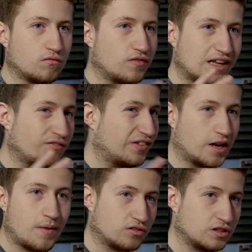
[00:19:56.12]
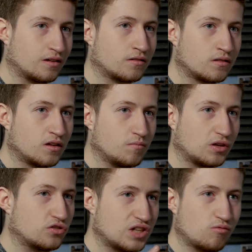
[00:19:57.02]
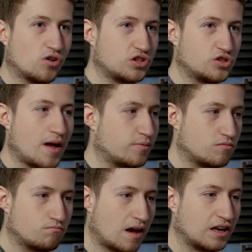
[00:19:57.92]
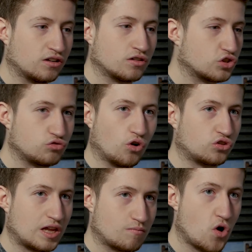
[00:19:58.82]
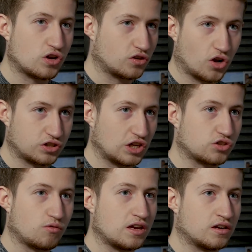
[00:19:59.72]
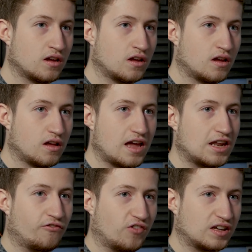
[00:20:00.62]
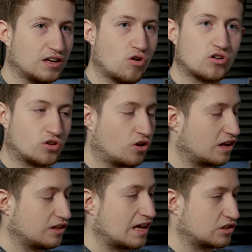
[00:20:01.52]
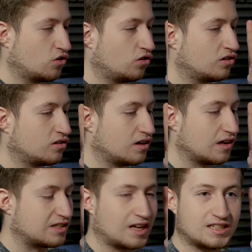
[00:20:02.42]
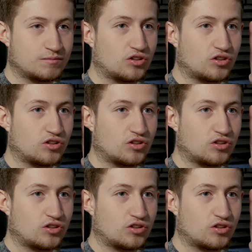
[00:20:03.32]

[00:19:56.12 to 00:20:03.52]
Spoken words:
they can forget about it, because they're watching some absolute mad stroke Dean Marney cards on their screen, and they're thinking, well, as long as I'm